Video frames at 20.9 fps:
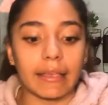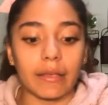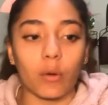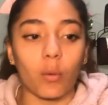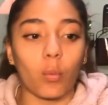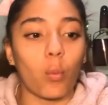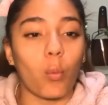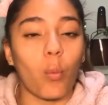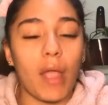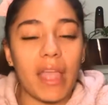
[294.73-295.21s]

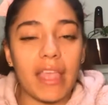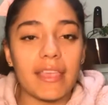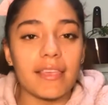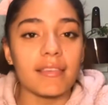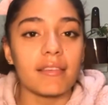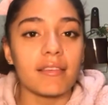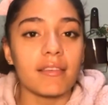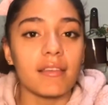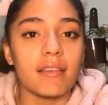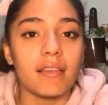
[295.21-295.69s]

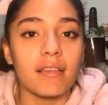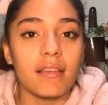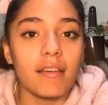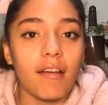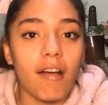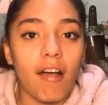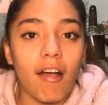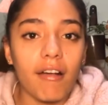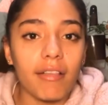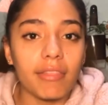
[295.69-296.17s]
weight
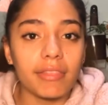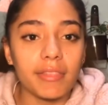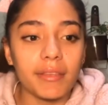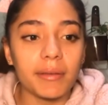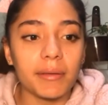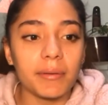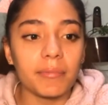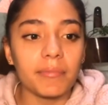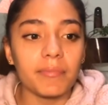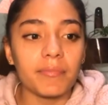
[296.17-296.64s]
on
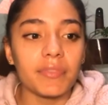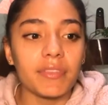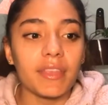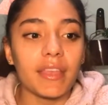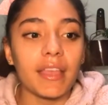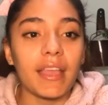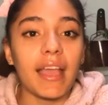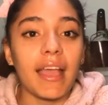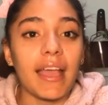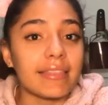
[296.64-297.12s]
them
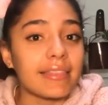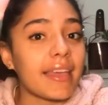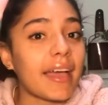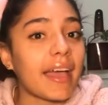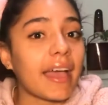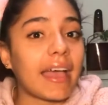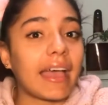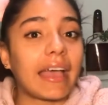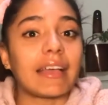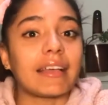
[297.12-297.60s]

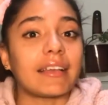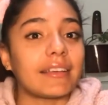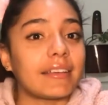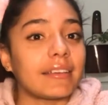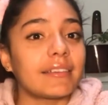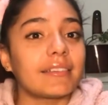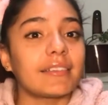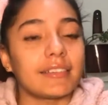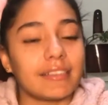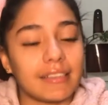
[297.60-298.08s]
that
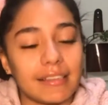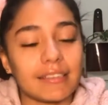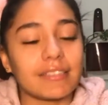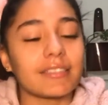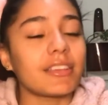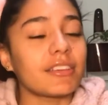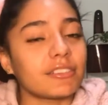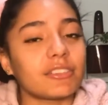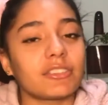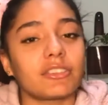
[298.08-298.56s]
it's
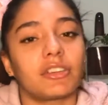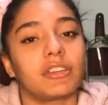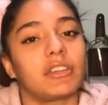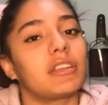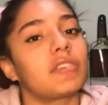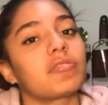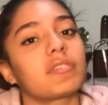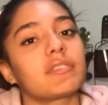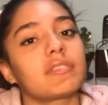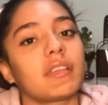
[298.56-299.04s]
gonna start
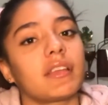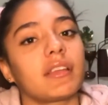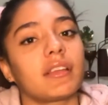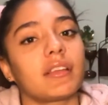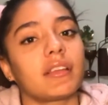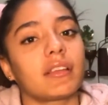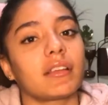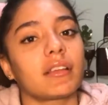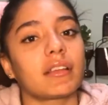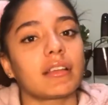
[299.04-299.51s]

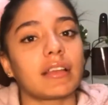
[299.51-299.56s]
irritating.